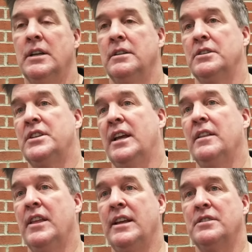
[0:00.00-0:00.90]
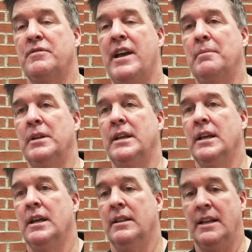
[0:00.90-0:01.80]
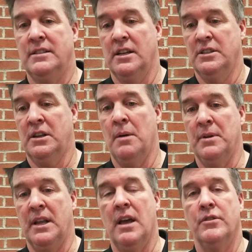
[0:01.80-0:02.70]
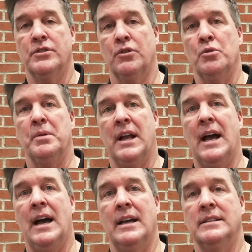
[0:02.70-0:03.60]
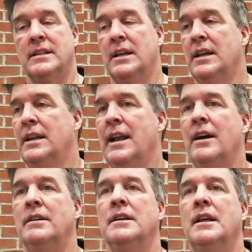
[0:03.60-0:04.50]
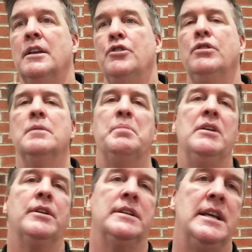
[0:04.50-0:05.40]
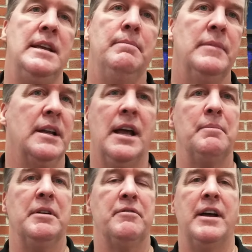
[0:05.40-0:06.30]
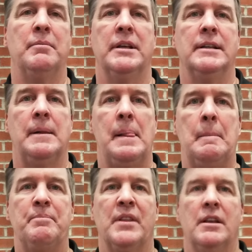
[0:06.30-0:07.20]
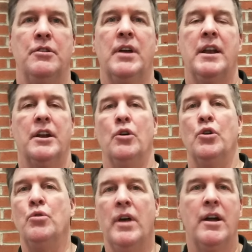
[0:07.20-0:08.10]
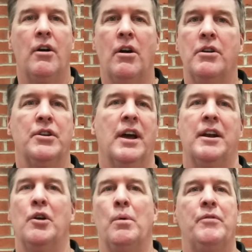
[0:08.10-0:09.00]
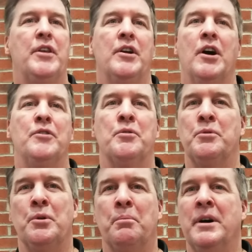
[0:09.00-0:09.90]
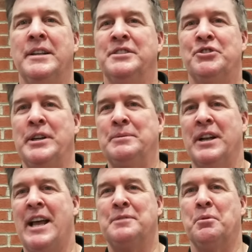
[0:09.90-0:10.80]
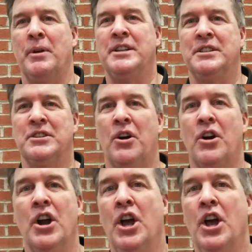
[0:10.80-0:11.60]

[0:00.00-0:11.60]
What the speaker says: The second thing is family. That's us coming together as a group of guys. Now, you can be on a team and not be a family. You got to know who they are. You got to know what their other your buddies' dreams and aspirations are.